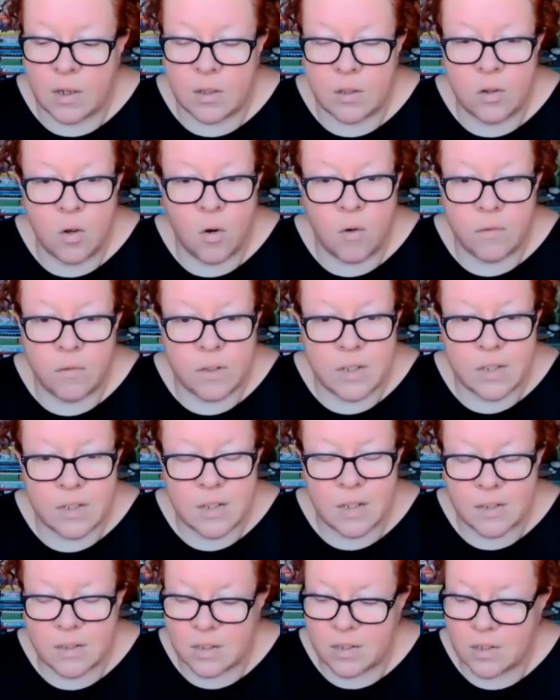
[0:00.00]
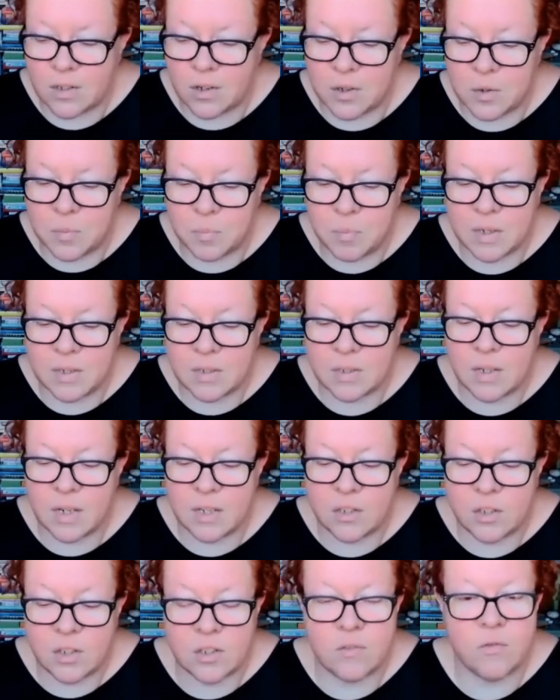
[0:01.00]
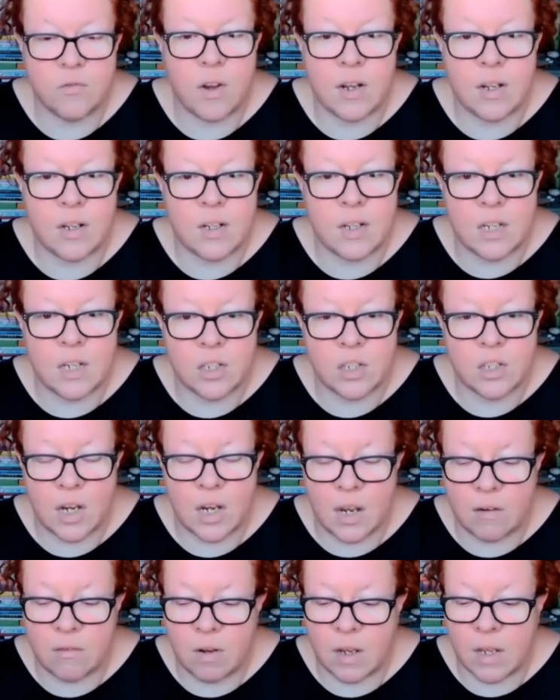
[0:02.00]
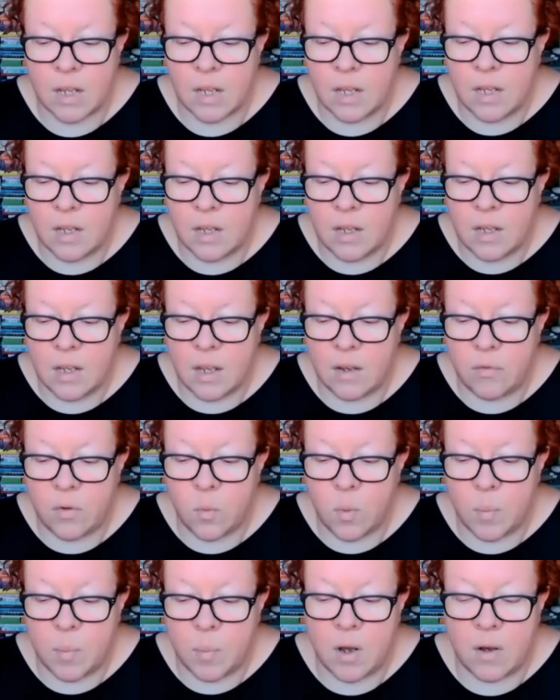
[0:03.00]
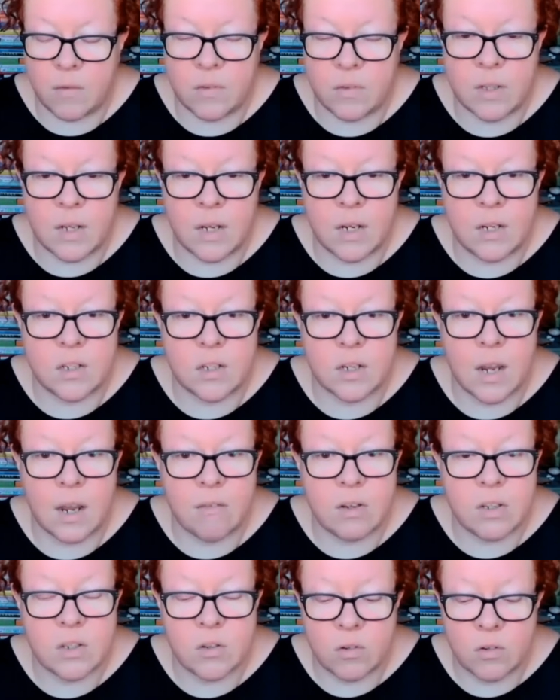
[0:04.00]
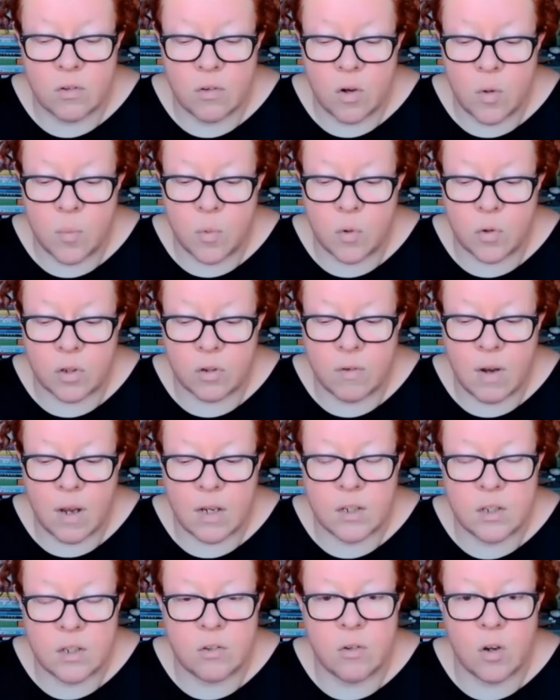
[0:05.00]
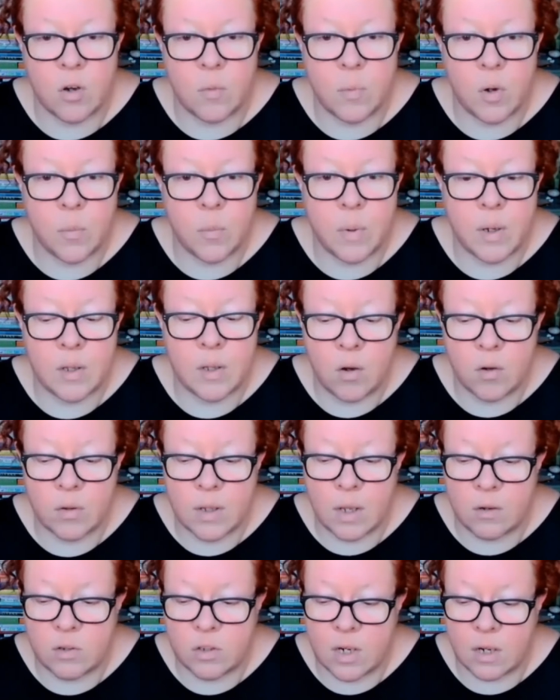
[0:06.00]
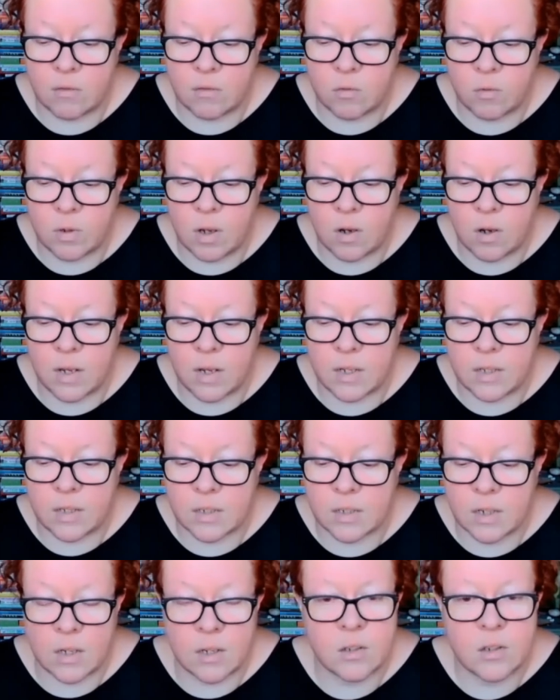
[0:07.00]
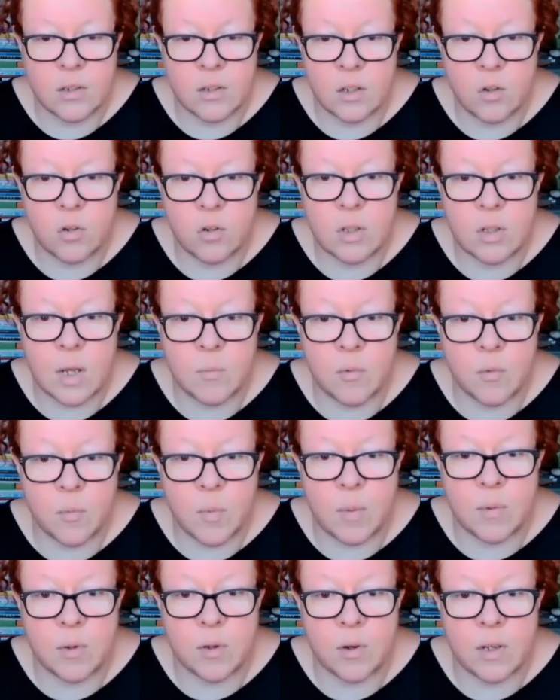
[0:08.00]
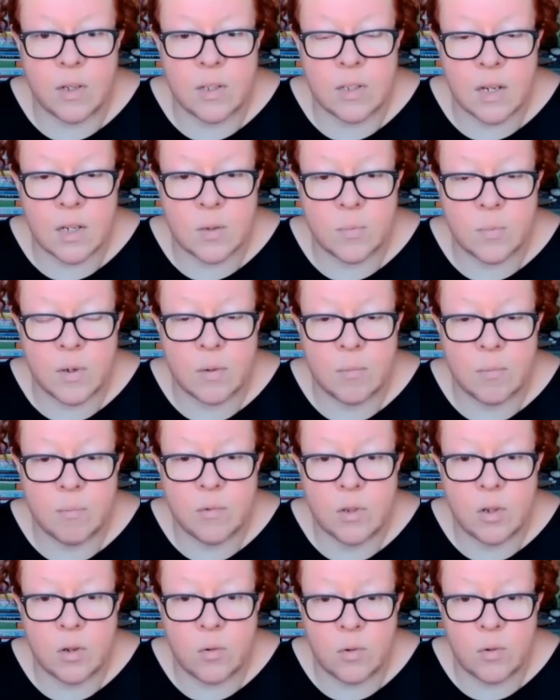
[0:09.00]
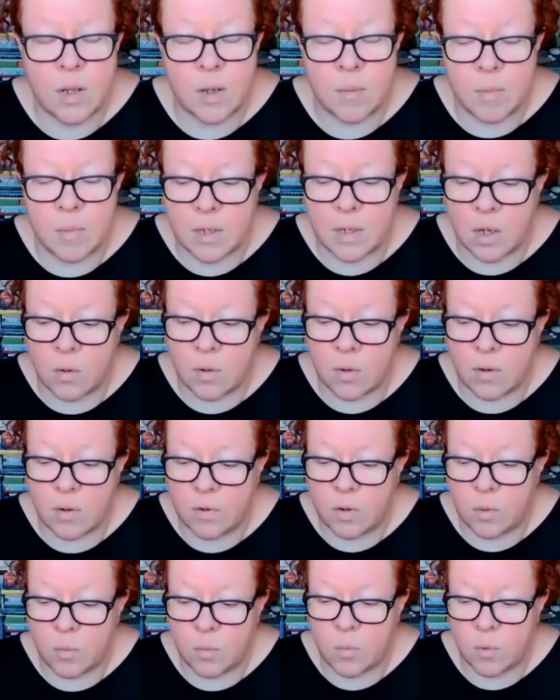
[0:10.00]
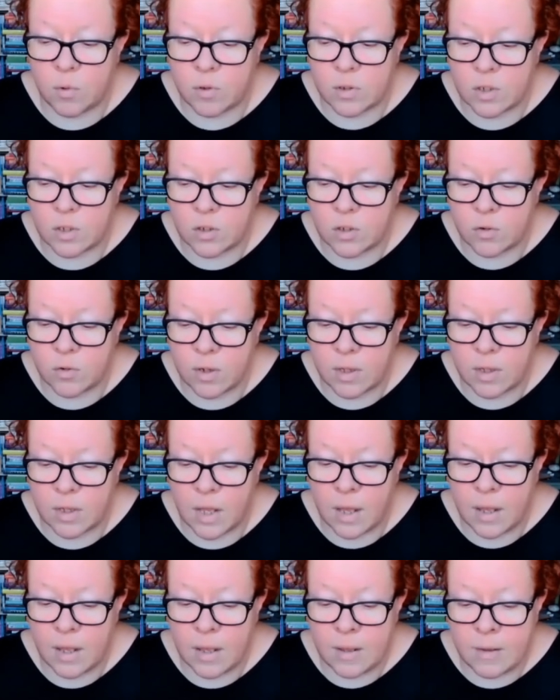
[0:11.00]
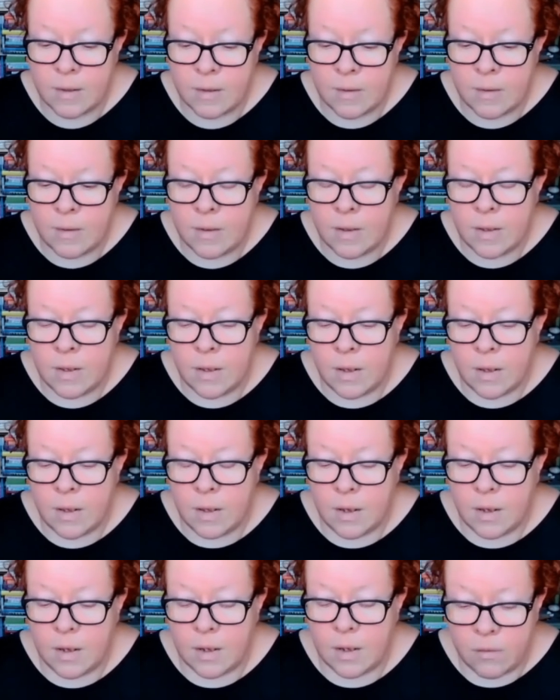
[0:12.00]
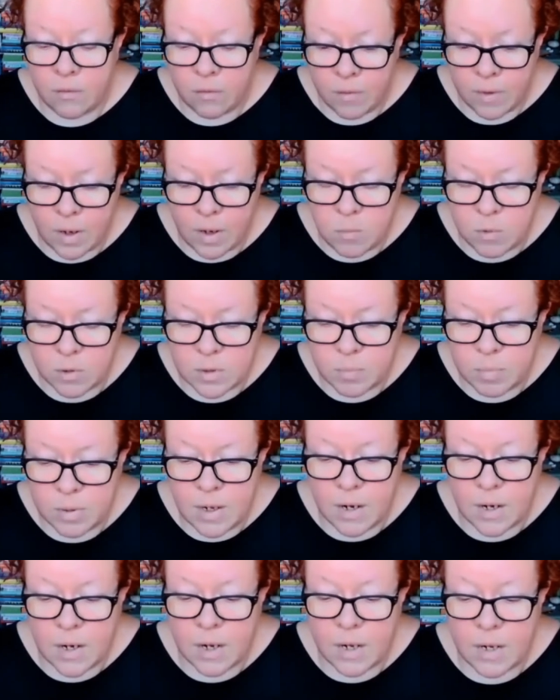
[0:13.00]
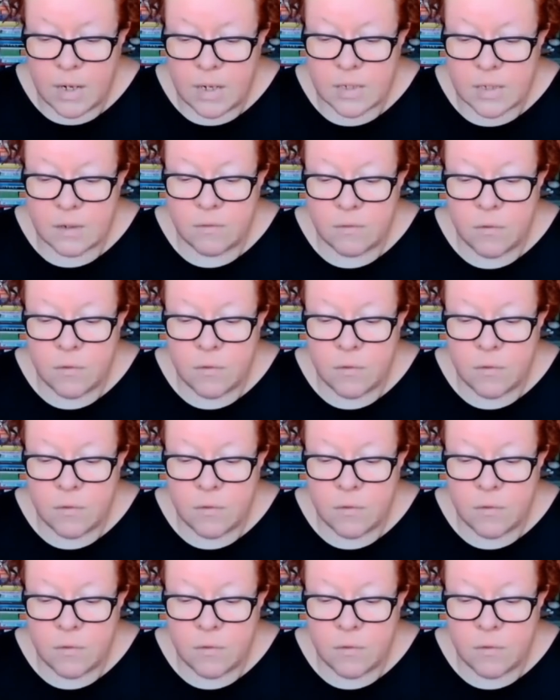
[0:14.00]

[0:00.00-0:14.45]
not for discussing church business, just friendly sharing. If you were part of the Nature Carries On group or the Gratitude group, it will be along those general lines. A good number of people have got in touch, but do let me know if you want to join that. Another thing I want to plug is a